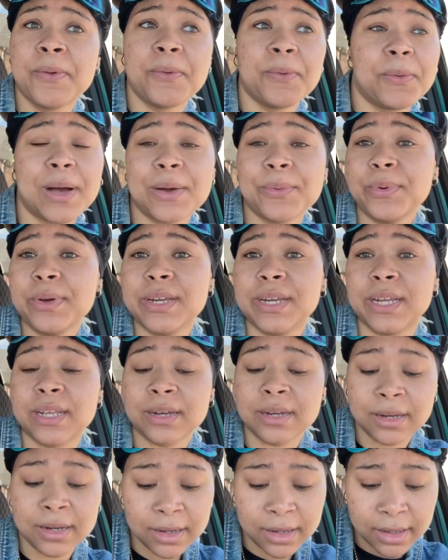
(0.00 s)
Why wouldn't
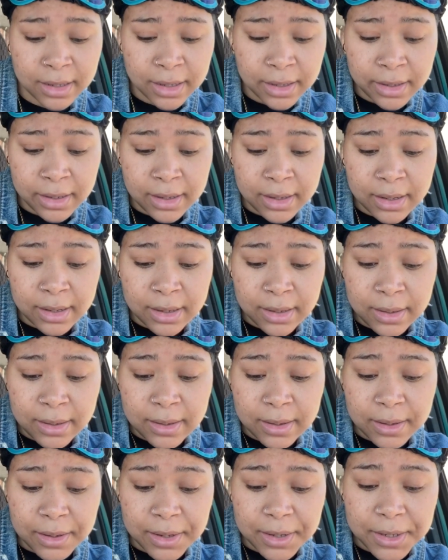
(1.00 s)

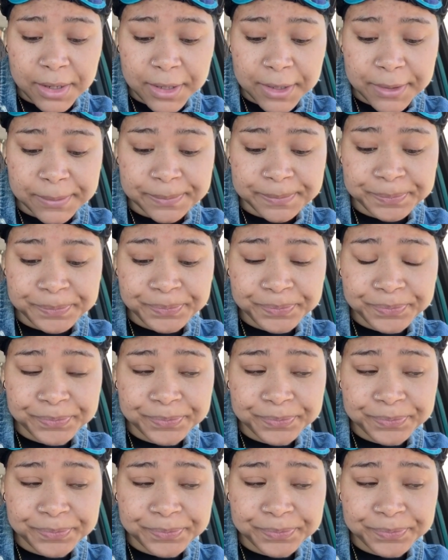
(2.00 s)
it?